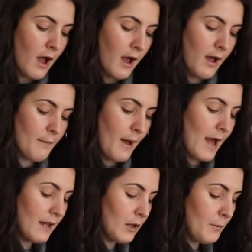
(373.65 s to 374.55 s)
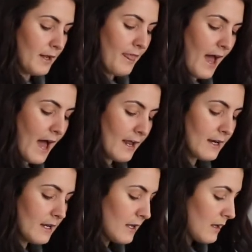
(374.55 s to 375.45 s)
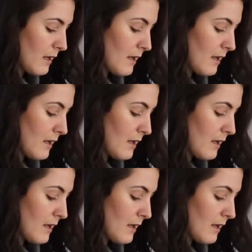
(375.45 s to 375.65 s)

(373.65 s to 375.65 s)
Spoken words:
Add a little bit of that.